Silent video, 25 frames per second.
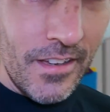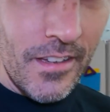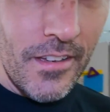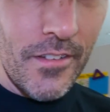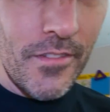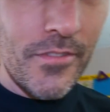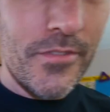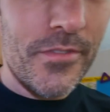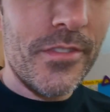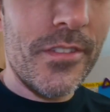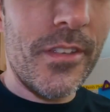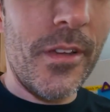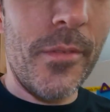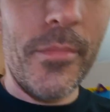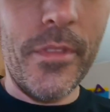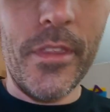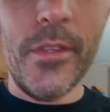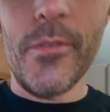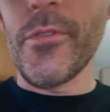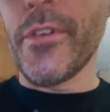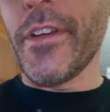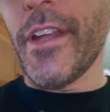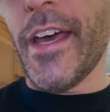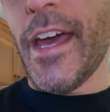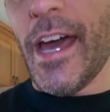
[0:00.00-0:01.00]
If
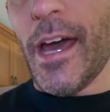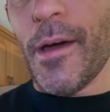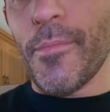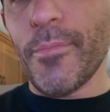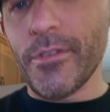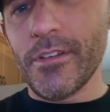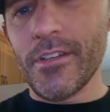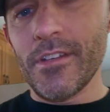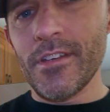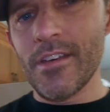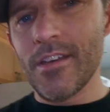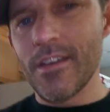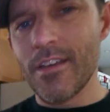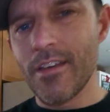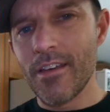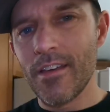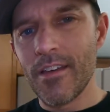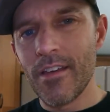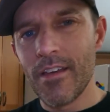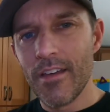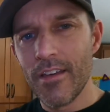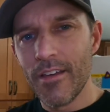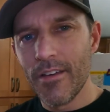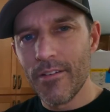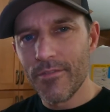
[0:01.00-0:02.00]
something would happen,
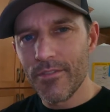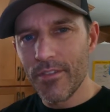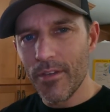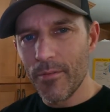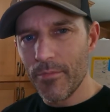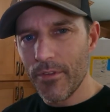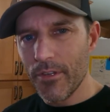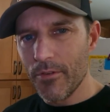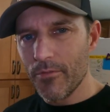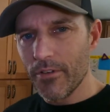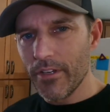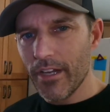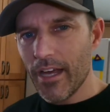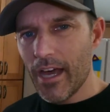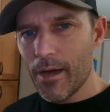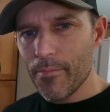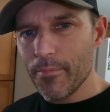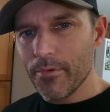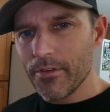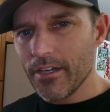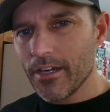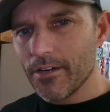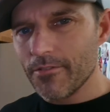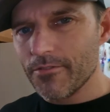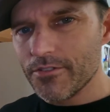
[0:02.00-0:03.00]
if something would
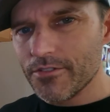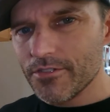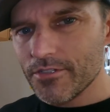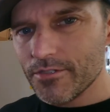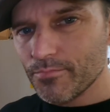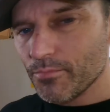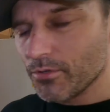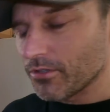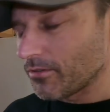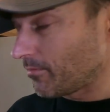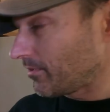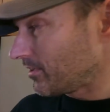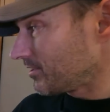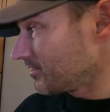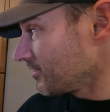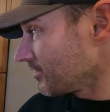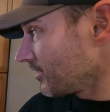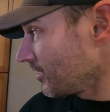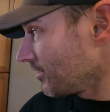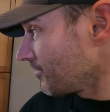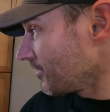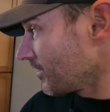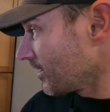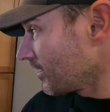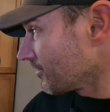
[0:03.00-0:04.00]
happen, I would just put my
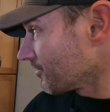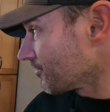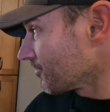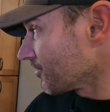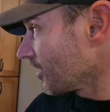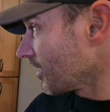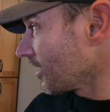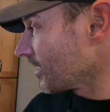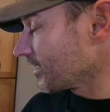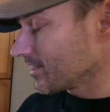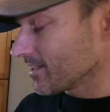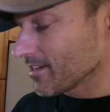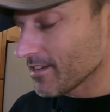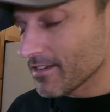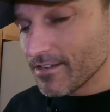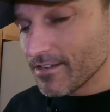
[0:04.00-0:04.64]
stuff outside.